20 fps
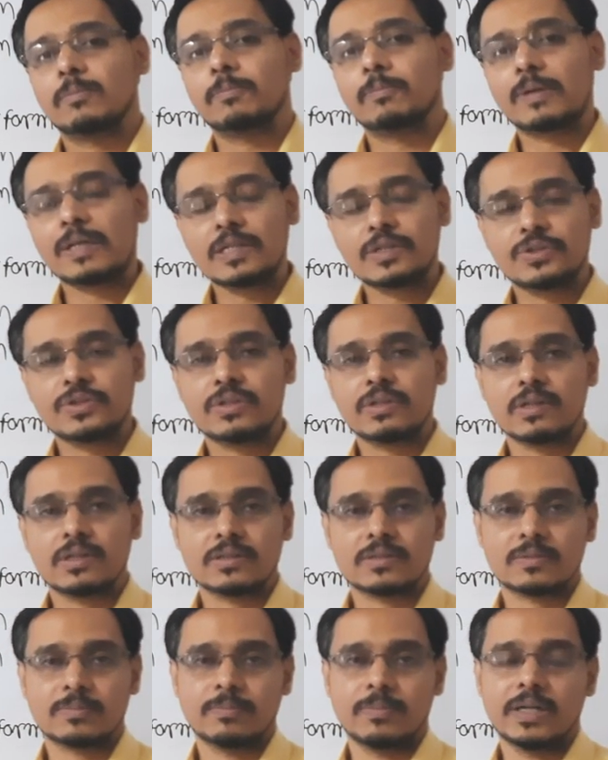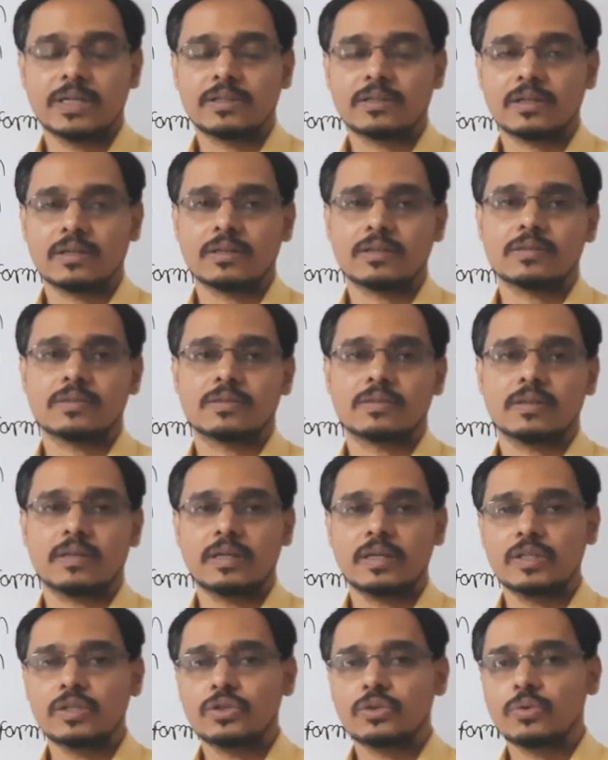precious metals
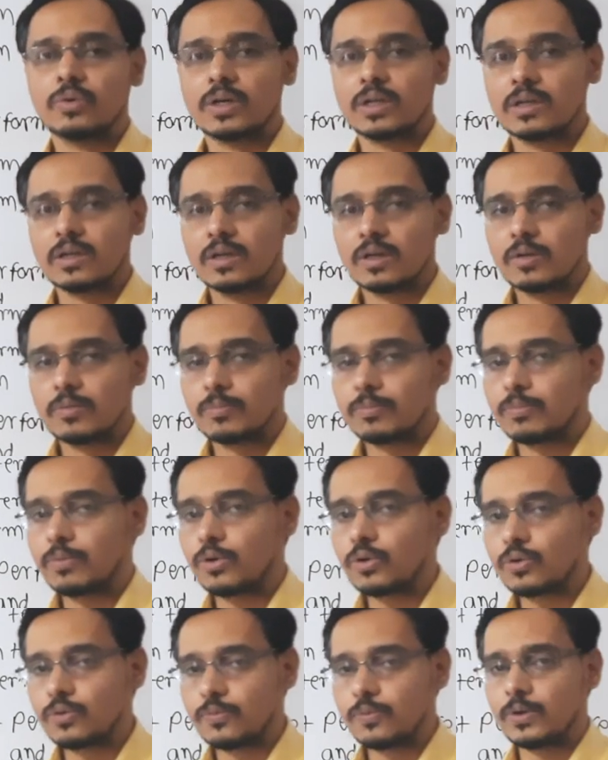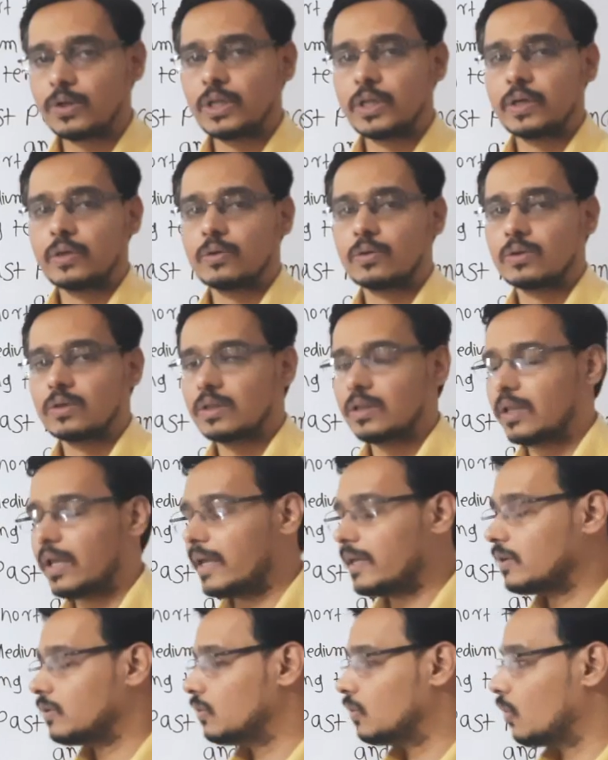in your portfolio
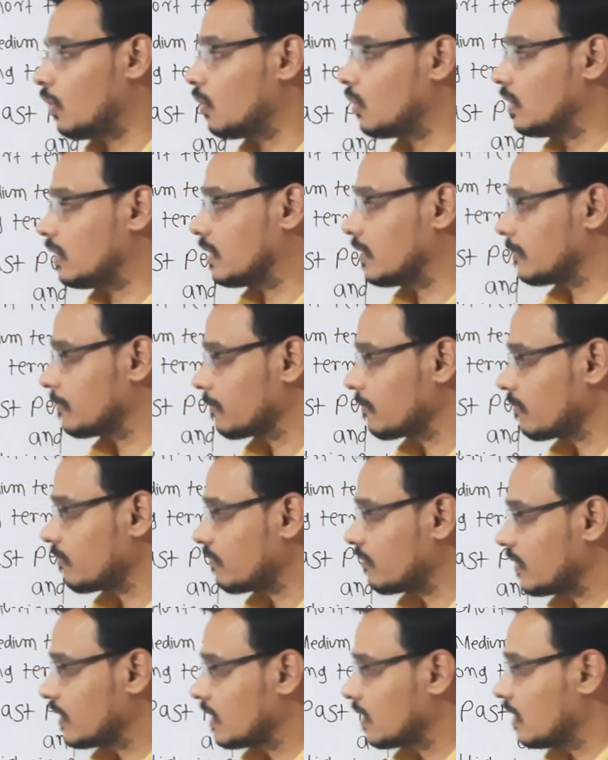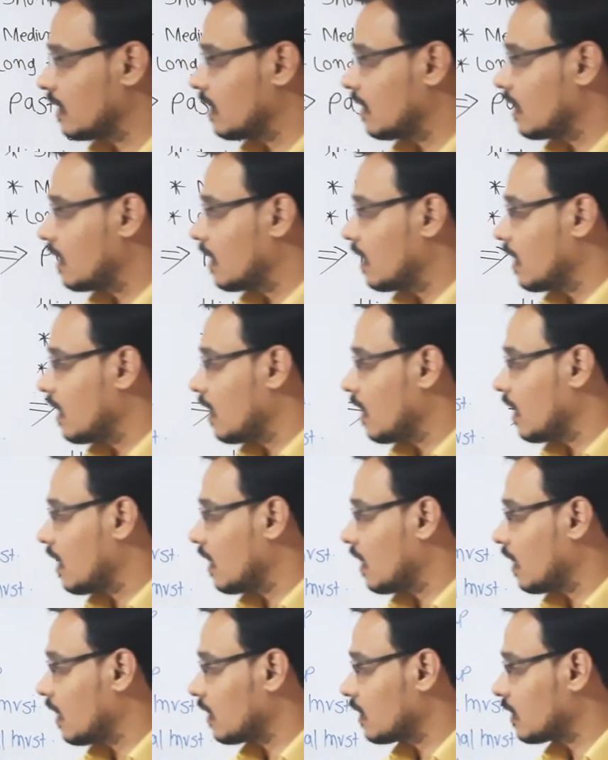like gold.
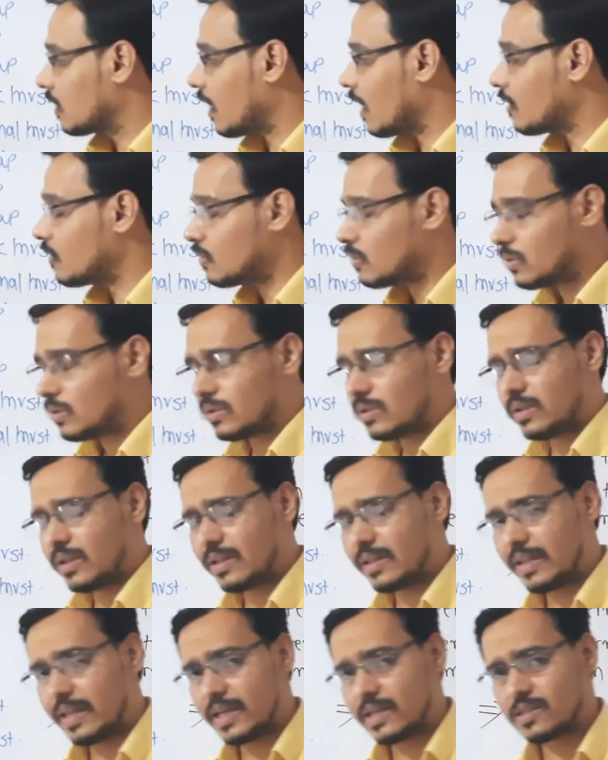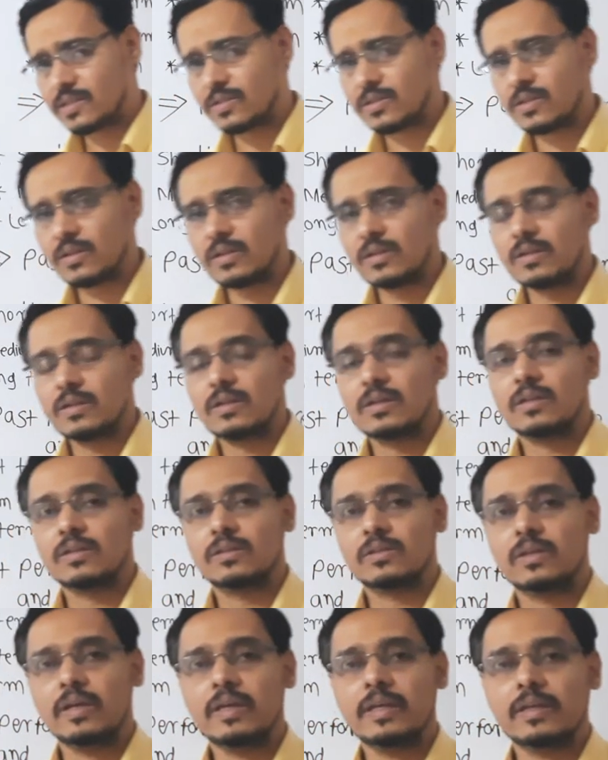Now the next
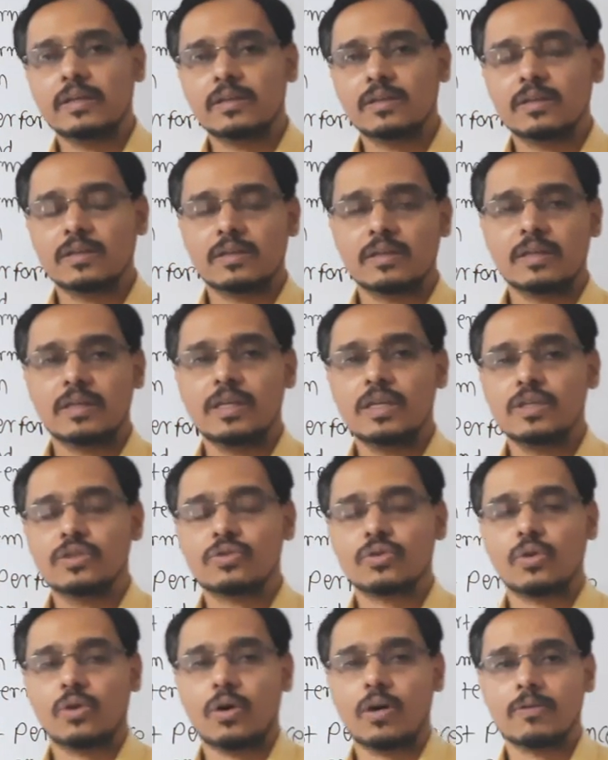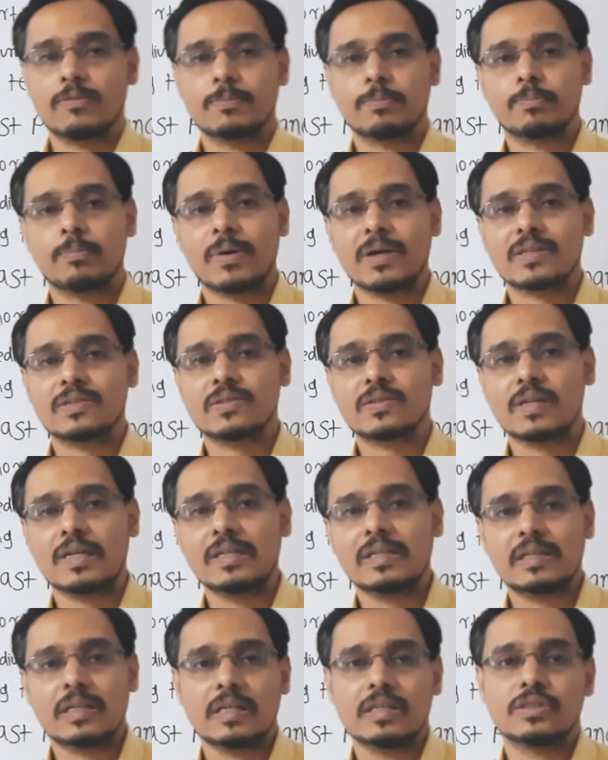thing is of
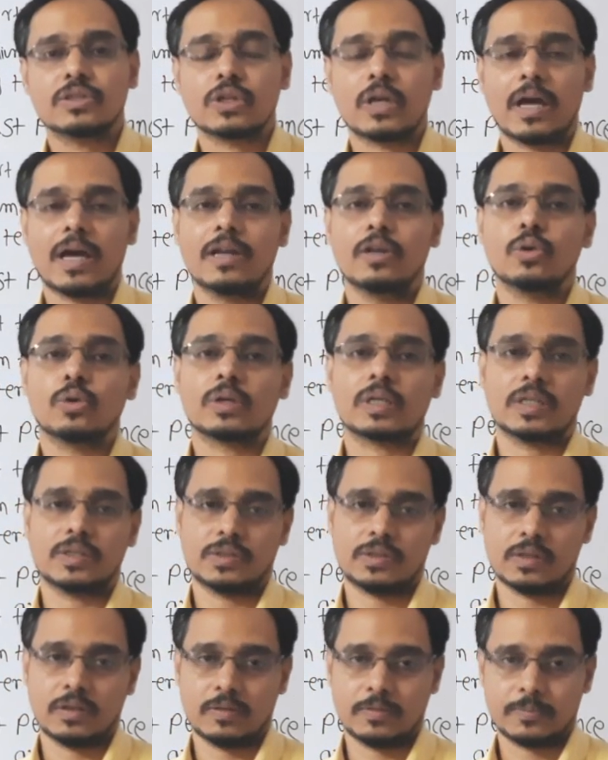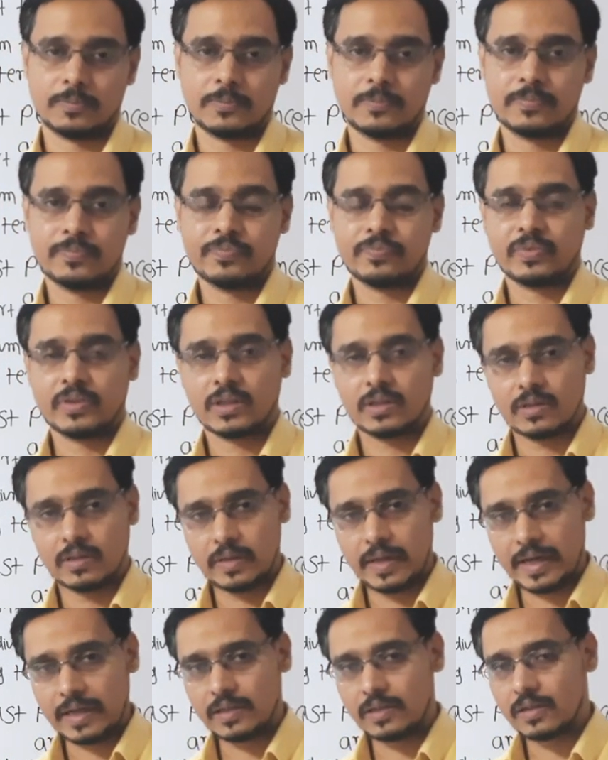percentage allocation,
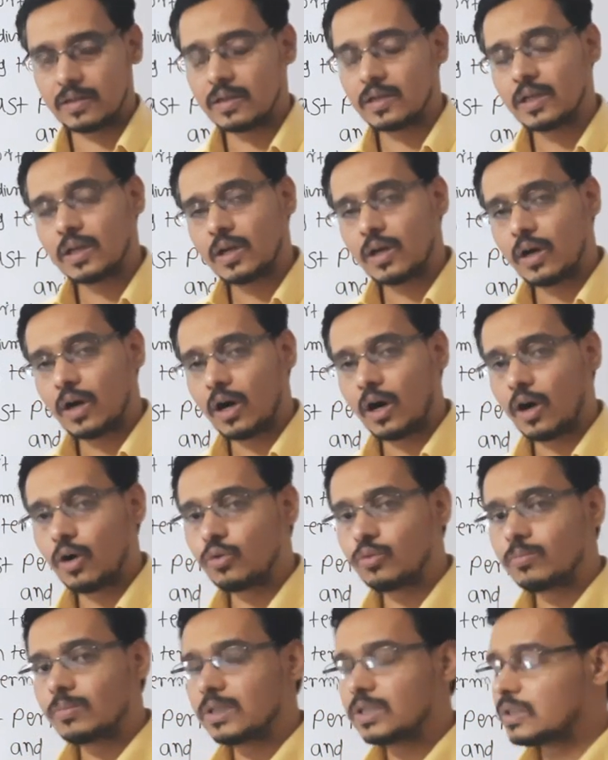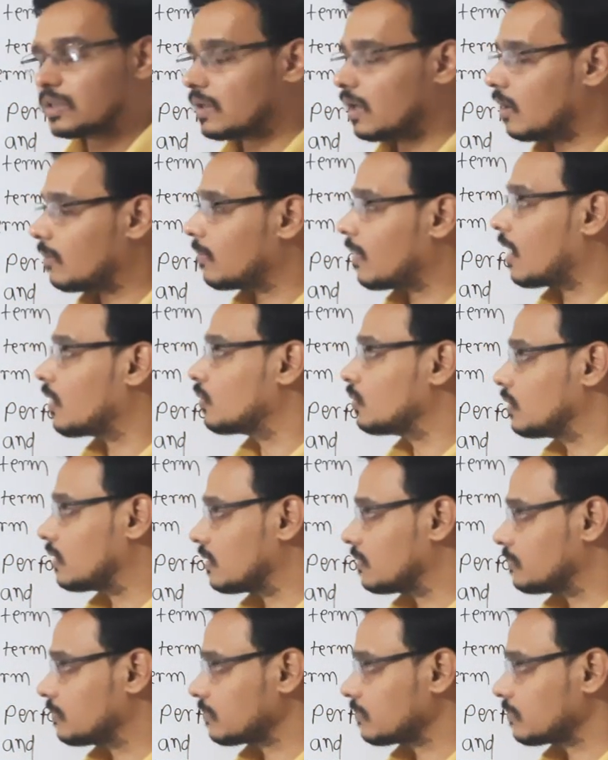that how much amount